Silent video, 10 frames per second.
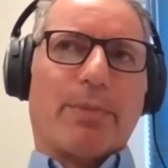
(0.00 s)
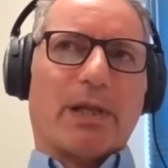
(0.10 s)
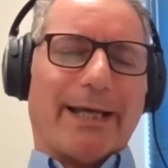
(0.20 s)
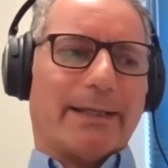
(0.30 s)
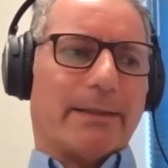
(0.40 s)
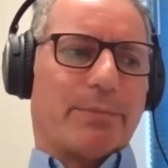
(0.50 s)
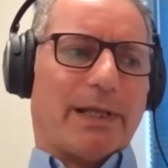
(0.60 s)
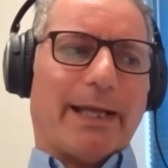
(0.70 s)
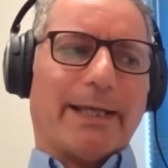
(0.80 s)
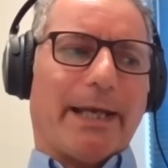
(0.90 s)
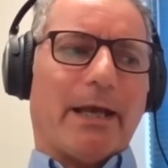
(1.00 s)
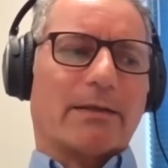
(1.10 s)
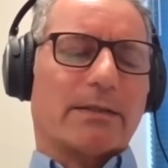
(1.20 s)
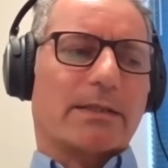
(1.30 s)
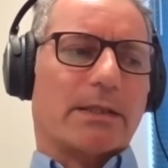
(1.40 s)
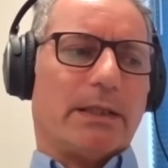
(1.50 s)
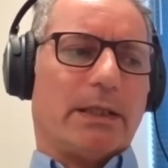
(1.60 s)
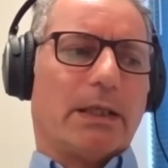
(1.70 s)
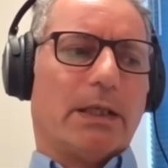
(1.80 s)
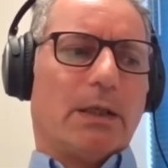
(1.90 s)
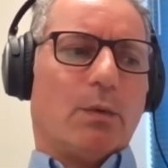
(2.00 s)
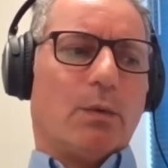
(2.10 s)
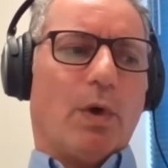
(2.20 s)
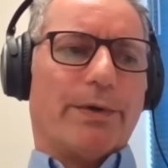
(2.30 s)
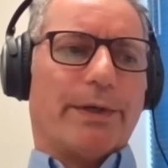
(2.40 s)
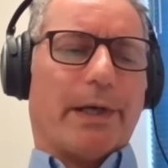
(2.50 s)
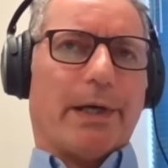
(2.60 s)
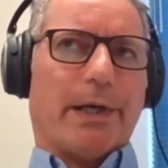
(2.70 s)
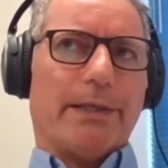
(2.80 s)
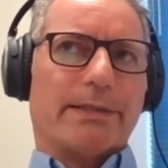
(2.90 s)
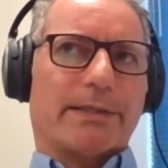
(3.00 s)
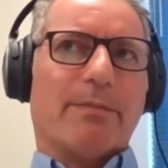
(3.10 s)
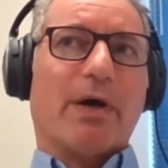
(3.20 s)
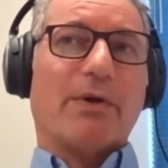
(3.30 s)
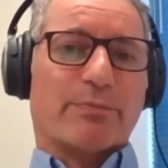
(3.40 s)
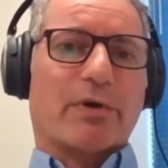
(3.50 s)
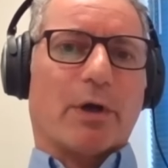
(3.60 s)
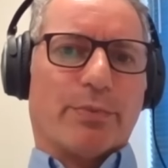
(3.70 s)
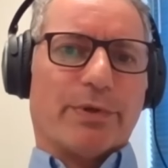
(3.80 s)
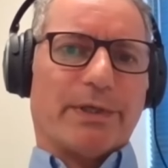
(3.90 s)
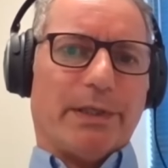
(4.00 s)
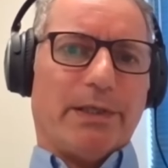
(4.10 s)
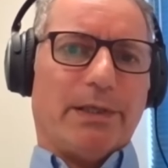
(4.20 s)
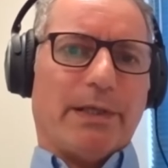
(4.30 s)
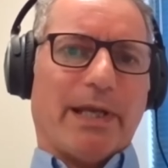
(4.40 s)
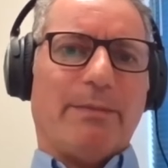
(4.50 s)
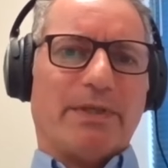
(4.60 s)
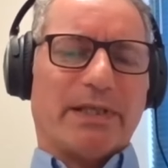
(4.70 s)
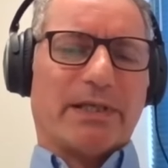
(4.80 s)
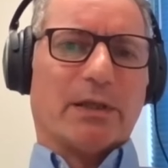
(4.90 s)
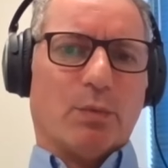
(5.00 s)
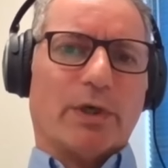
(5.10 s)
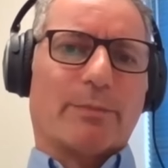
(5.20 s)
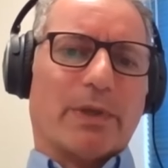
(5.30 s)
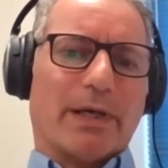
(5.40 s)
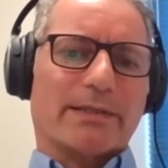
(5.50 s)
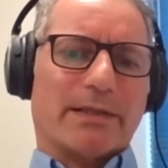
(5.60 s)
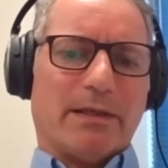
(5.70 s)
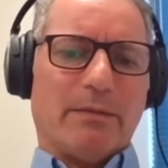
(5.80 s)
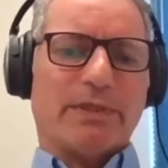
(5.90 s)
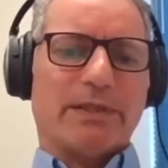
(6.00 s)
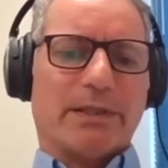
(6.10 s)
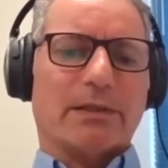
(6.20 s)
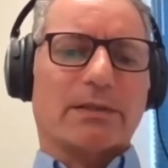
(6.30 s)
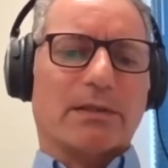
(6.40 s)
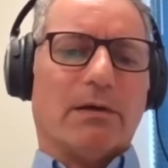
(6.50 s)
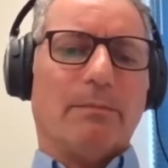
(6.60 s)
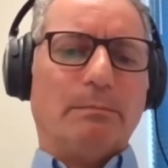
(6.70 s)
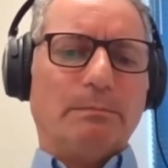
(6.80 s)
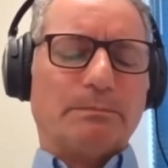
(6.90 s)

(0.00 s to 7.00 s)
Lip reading: playing it out and seeing what is the most appropriate in any particular workplace at any particular time.